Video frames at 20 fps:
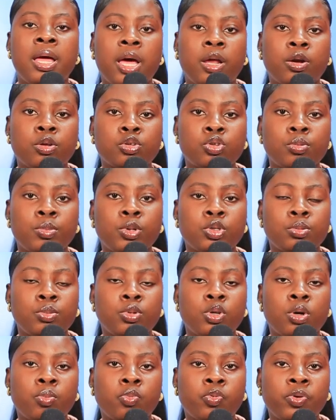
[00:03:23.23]
and also be to
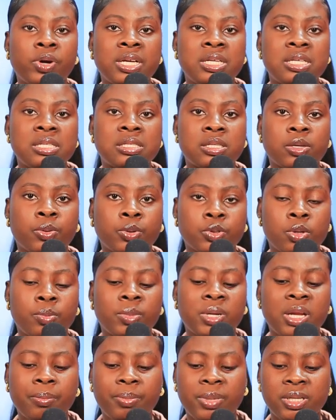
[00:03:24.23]
me no more edding so so
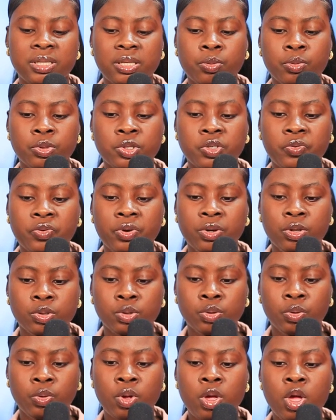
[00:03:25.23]
mana best ego screen
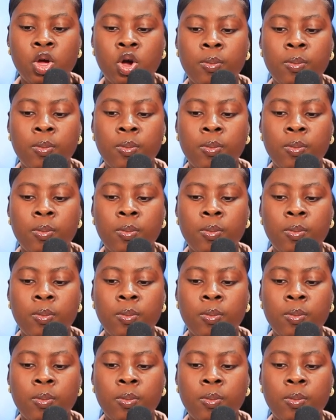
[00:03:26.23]
so